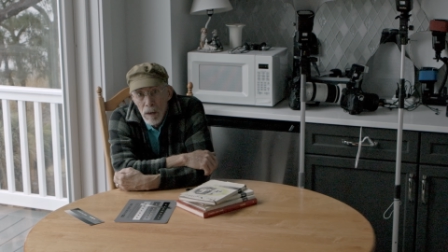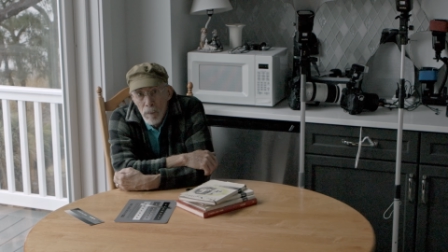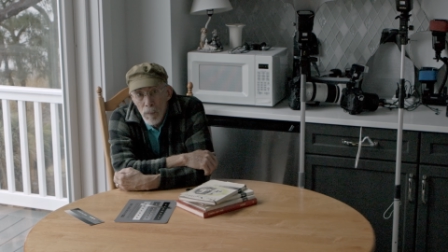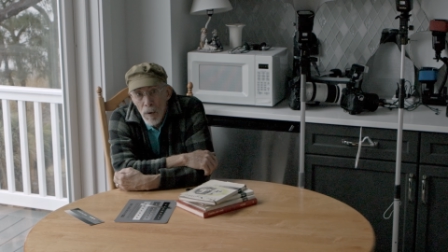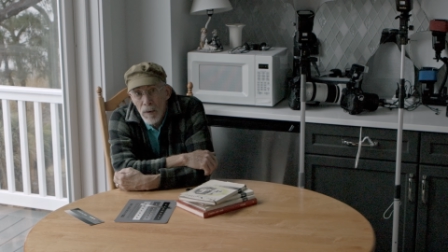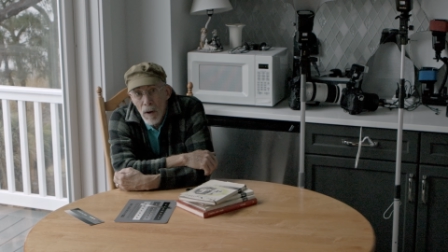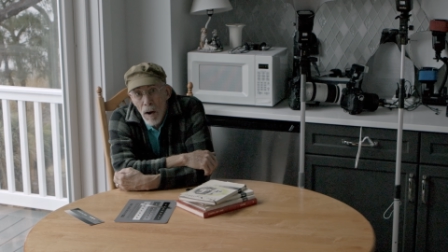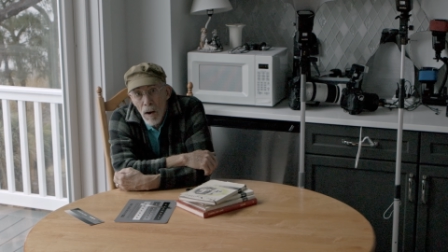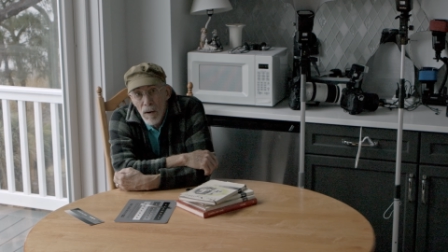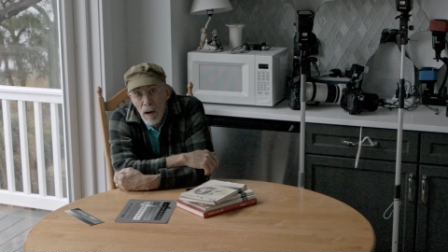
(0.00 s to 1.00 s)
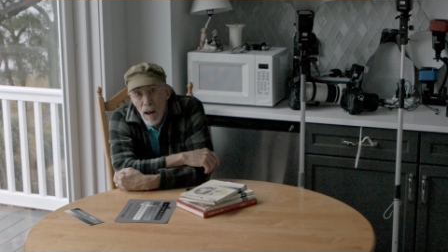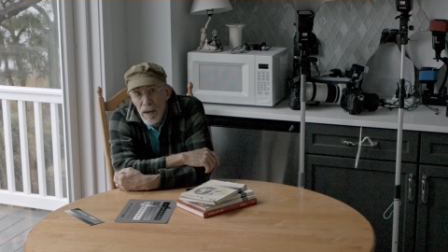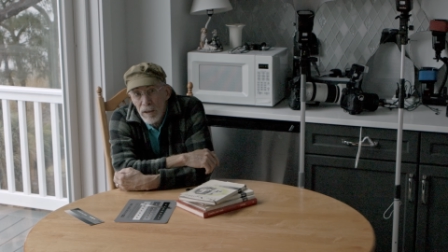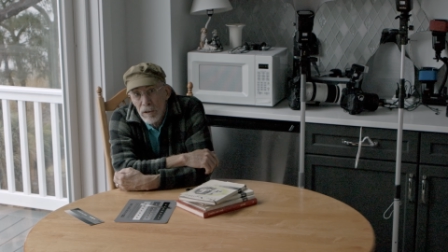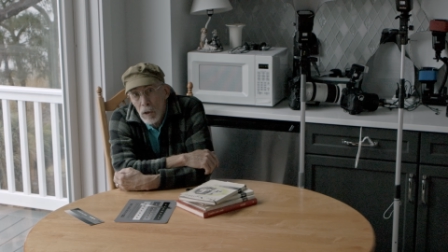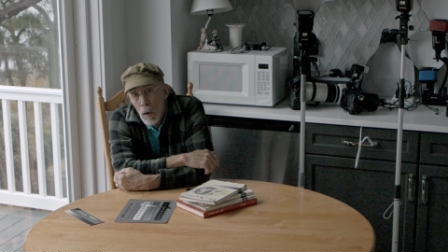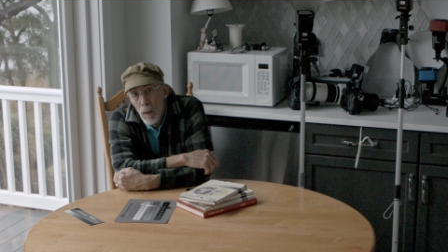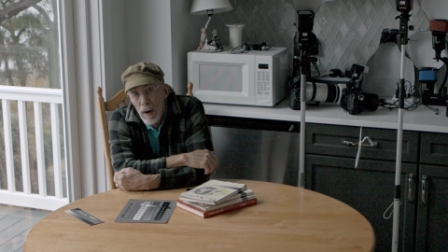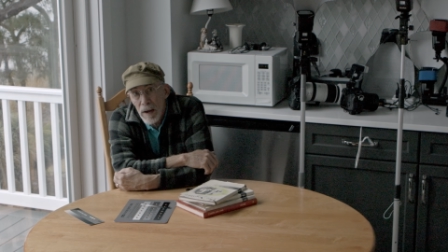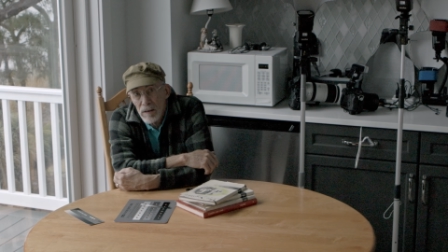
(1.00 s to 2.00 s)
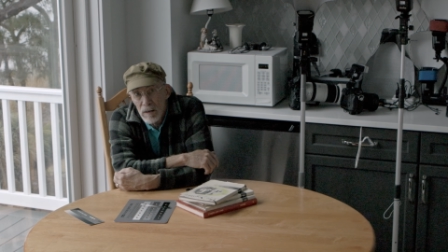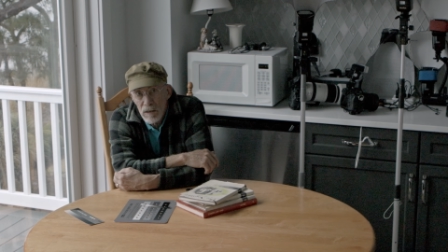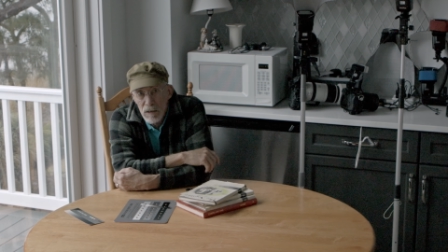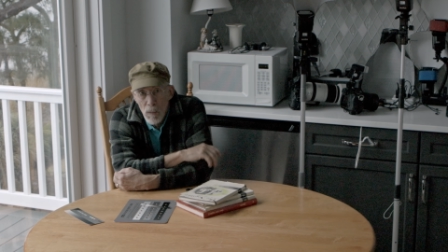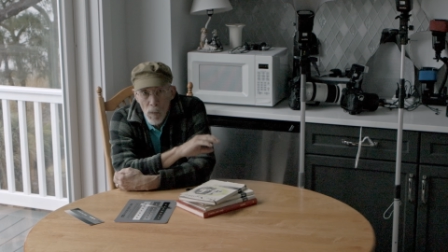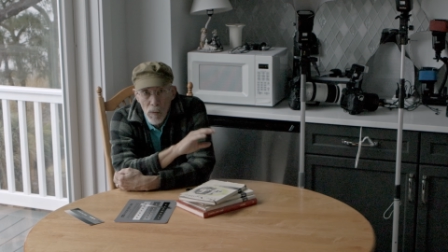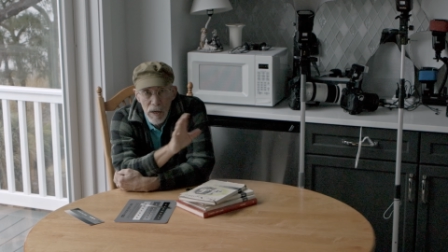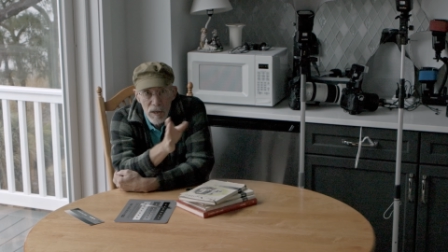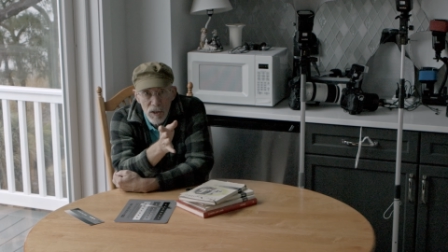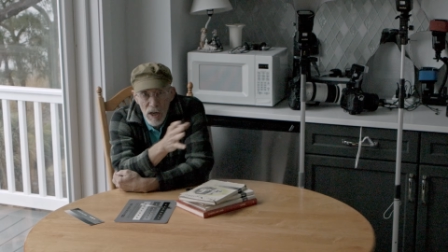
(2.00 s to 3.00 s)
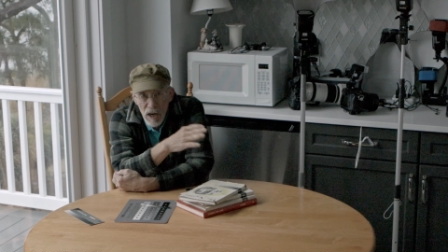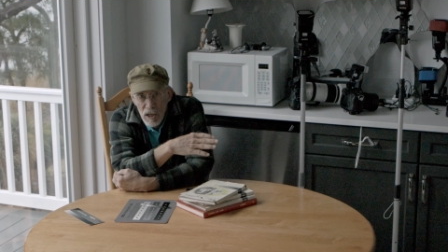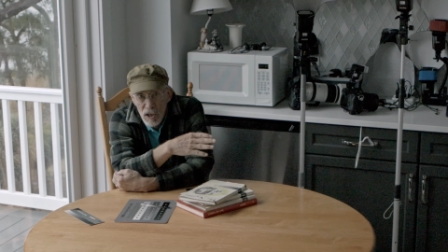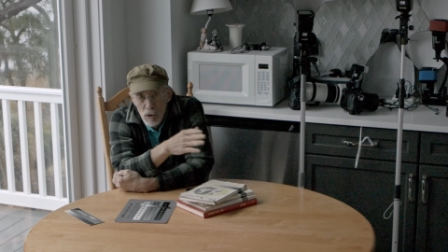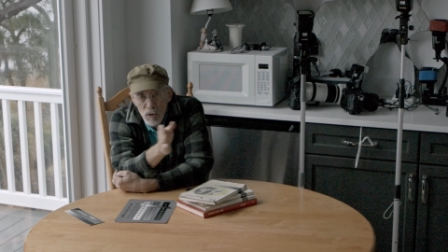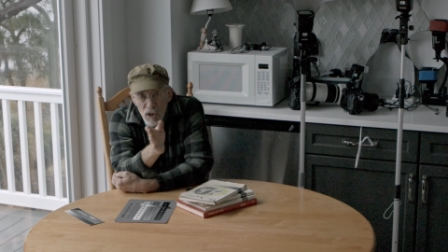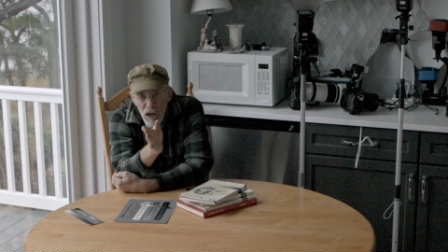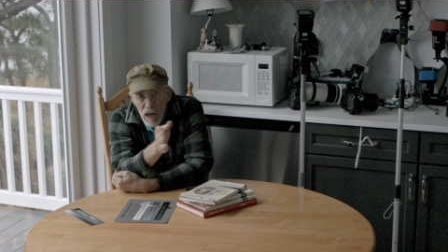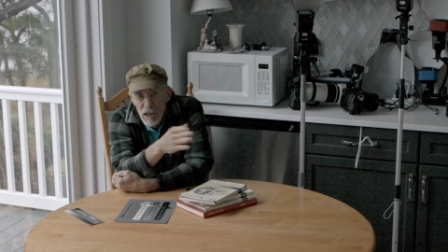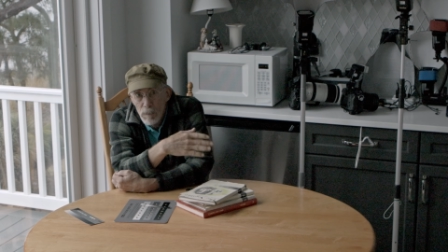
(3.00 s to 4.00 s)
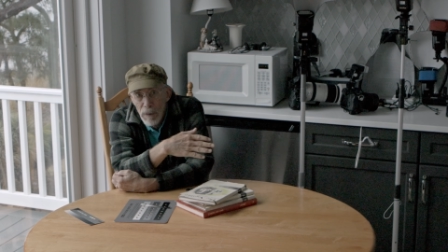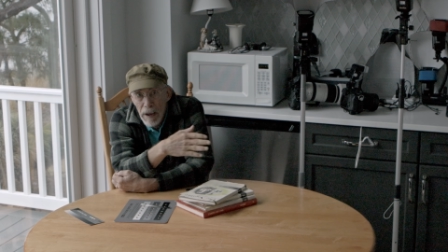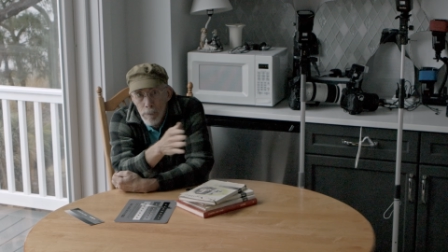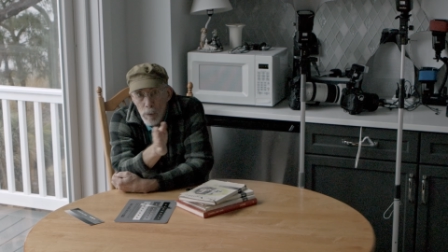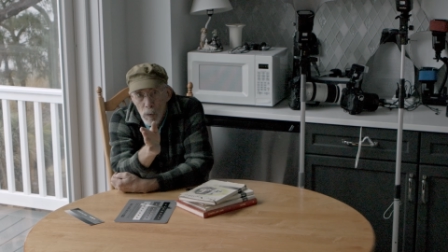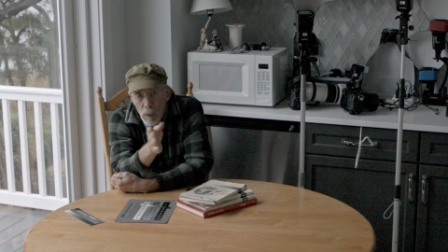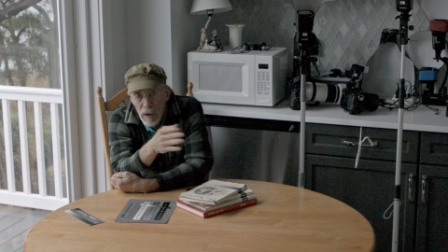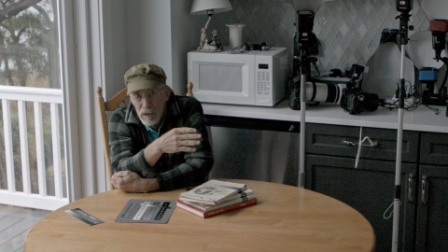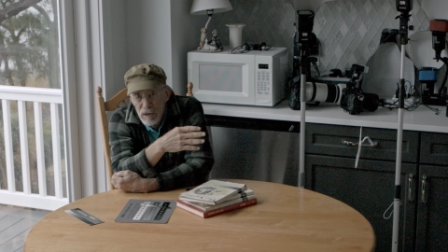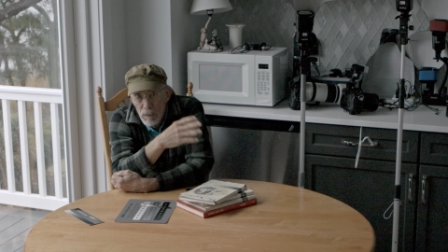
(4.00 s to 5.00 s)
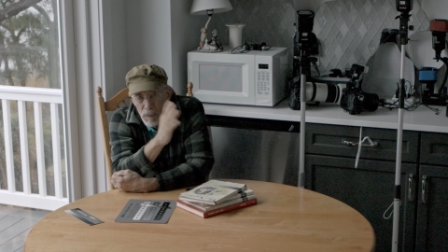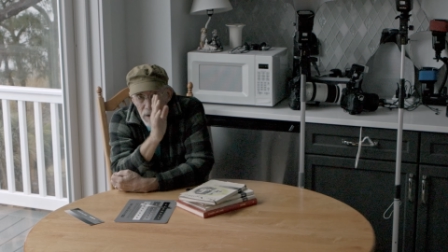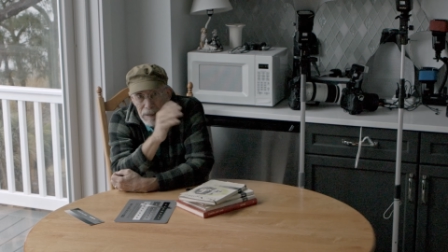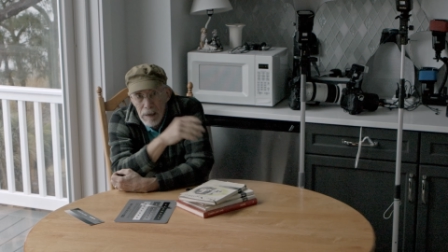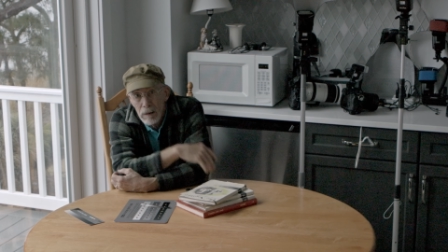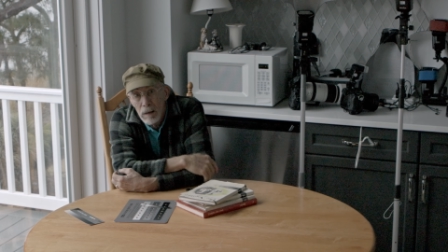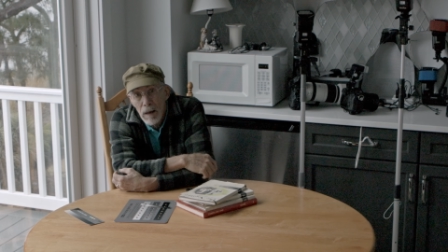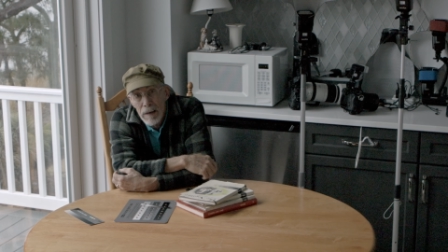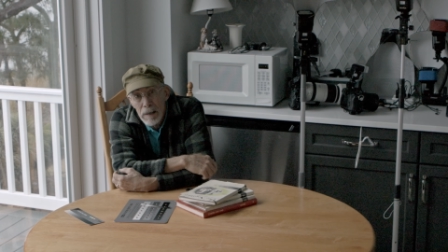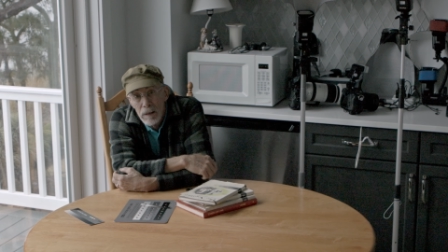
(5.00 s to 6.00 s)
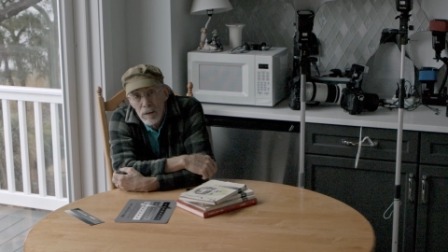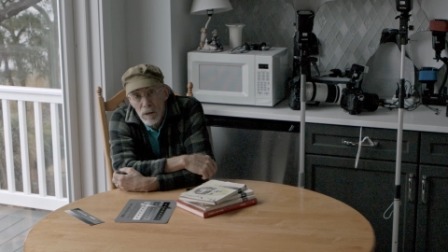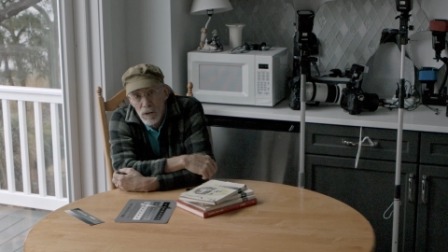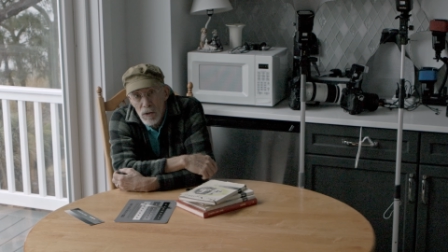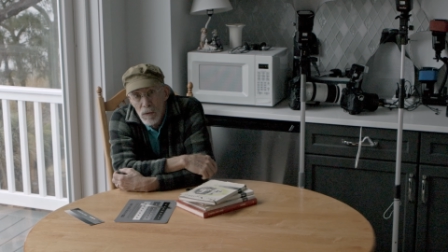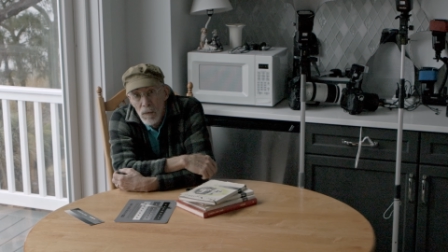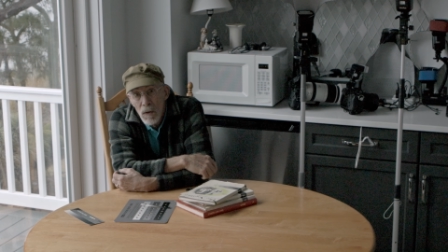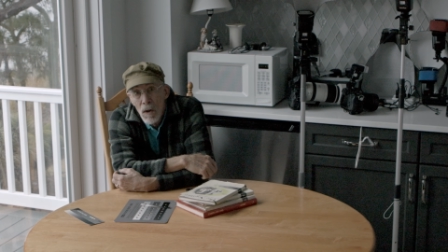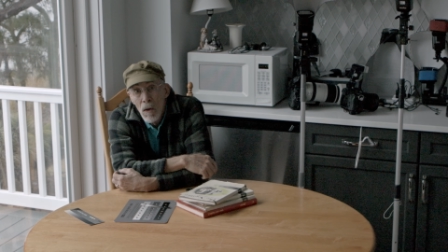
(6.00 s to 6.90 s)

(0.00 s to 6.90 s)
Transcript: But unlike the Kodak system, where you change paper grades depending on the lighting condition,